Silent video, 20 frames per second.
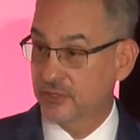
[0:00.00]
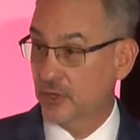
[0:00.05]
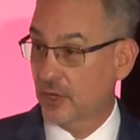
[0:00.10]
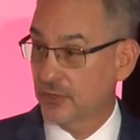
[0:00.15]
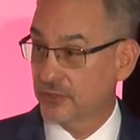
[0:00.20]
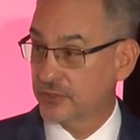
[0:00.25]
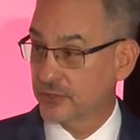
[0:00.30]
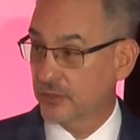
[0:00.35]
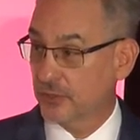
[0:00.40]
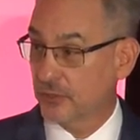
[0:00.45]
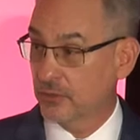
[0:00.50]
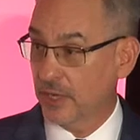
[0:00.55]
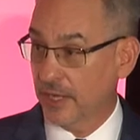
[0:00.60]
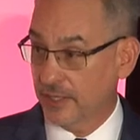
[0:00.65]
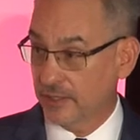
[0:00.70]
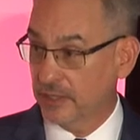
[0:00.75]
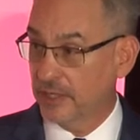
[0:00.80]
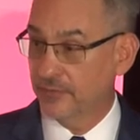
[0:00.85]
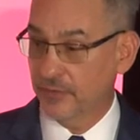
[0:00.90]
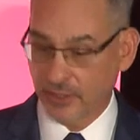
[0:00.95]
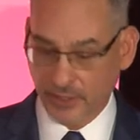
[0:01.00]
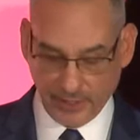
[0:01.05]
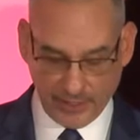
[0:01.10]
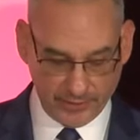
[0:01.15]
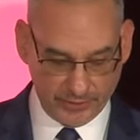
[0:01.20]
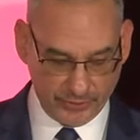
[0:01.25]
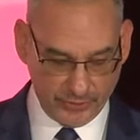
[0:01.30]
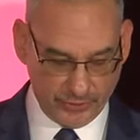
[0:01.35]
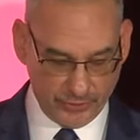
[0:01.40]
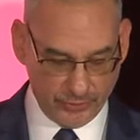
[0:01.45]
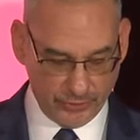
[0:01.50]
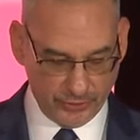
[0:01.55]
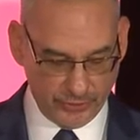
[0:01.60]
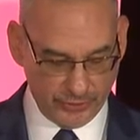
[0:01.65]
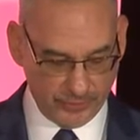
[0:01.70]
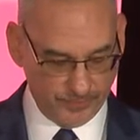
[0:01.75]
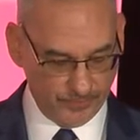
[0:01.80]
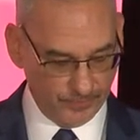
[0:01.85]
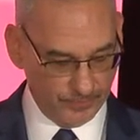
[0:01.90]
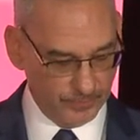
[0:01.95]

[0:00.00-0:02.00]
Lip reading: also a living constitution,